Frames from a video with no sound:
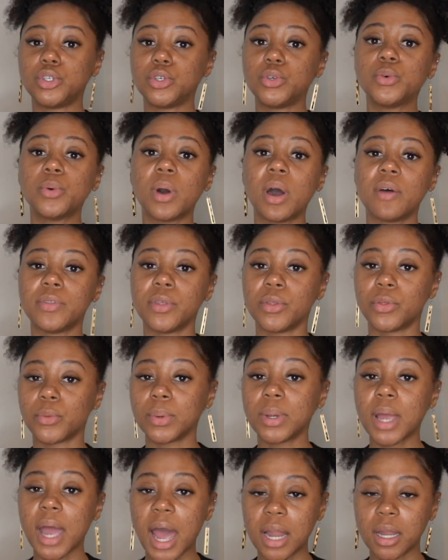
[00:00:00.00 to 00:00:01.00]
2 of the
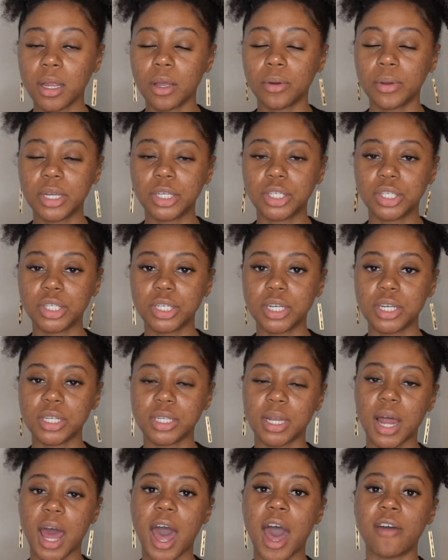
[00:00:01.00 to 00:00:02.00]
3 audio engineers
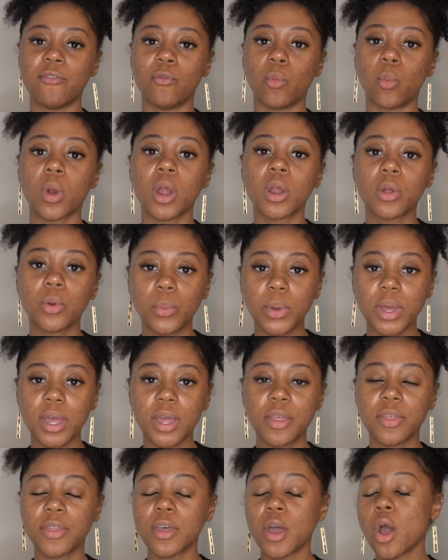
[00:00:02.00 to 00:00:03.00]
that I've worked
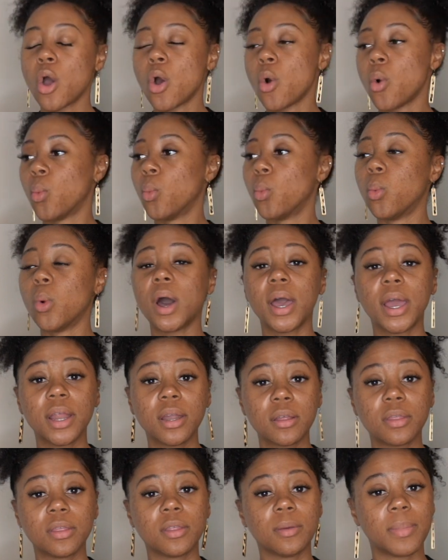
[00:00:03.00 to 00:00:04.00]
with,
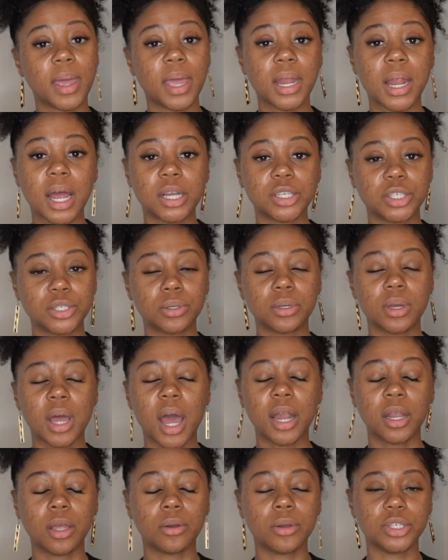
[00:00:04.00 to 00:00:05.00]
One, the main
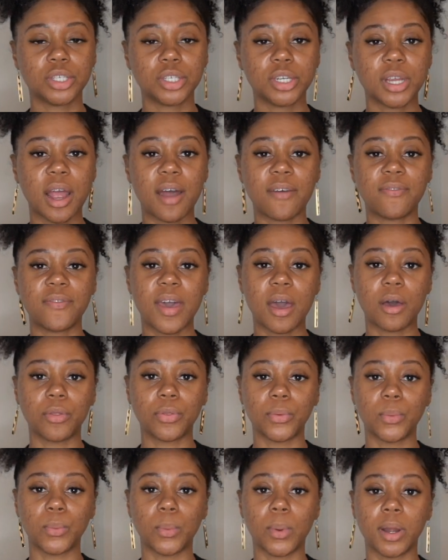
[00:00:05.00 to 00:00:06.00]
audio engineer I found
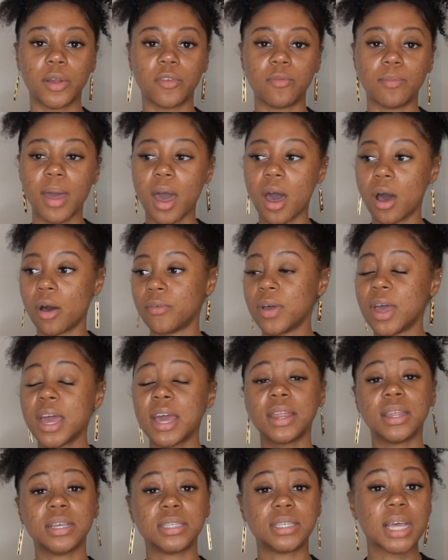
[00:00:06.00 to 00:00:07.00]
through word of mouth.
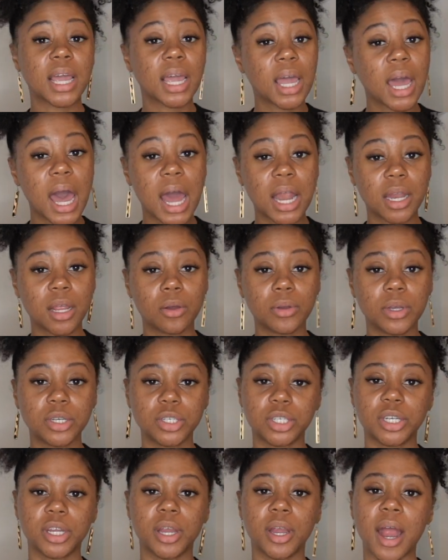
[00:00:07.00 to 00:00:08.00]
The second audio
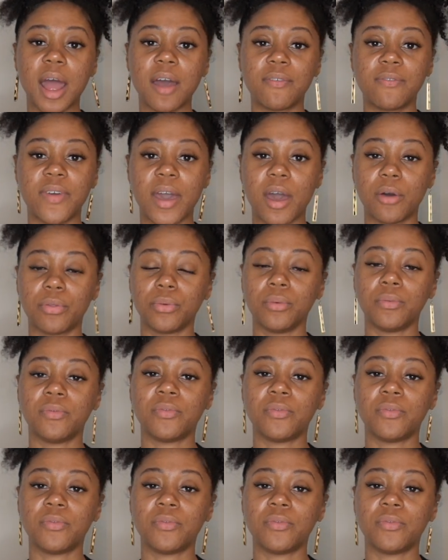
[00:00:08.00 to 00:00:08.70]
engineer I found through